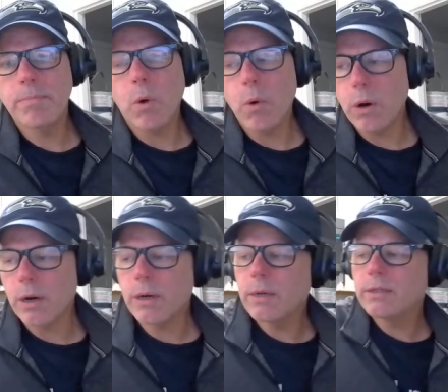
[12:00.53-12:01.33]

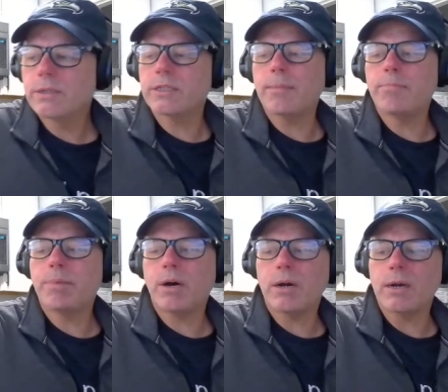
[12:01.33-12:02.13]
or
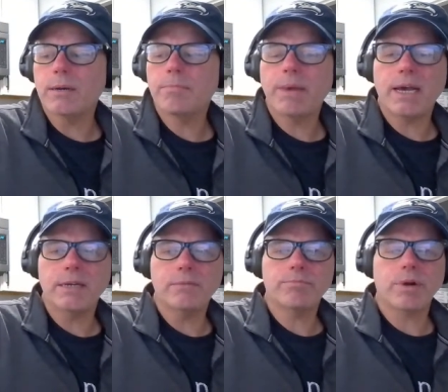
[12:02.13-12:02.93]
subpar bad